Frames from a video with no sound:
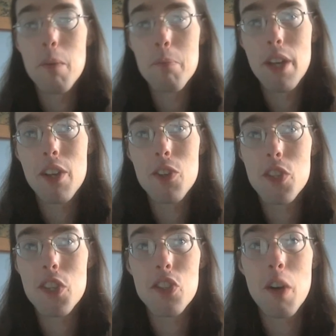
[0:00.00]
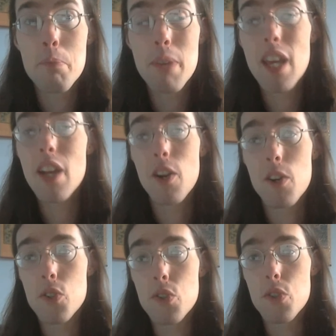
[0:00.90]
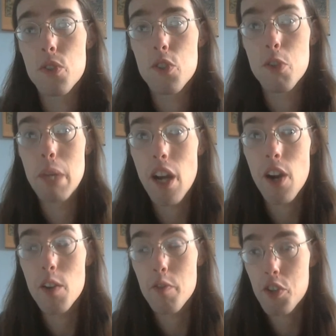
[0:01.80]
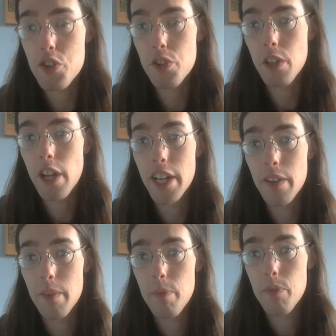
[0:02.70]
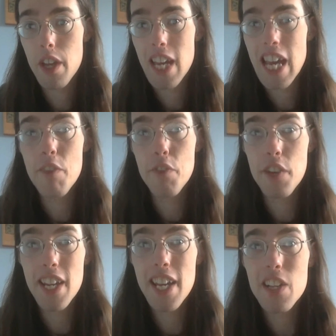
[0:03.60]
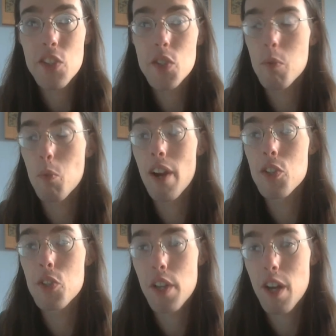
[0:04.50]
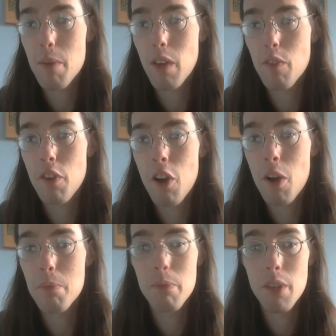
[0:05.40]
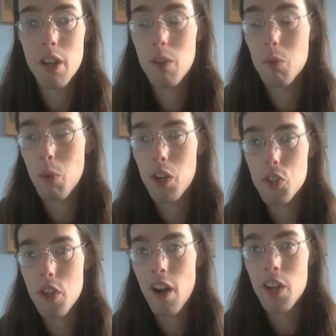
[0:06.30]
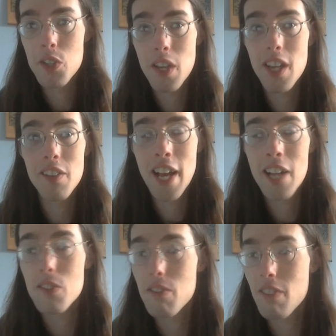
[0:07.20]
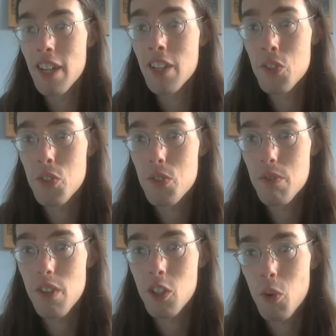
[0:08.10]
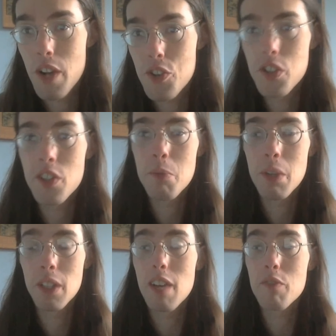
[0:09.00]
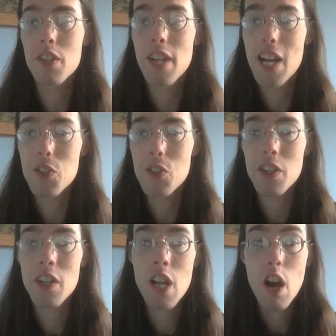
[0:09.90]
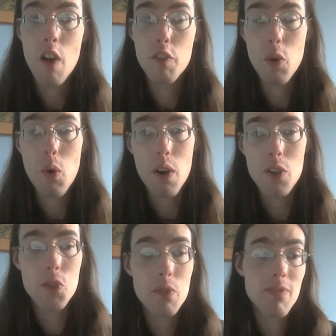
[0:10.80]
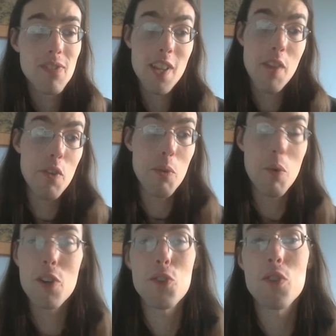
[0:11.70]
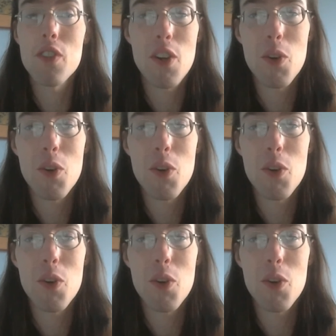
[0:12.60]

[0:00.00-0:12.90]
because this appears to be artificial light. If it is, where is it coming from? What's causing it? That is a question to be left to NASA. Of course, if it was,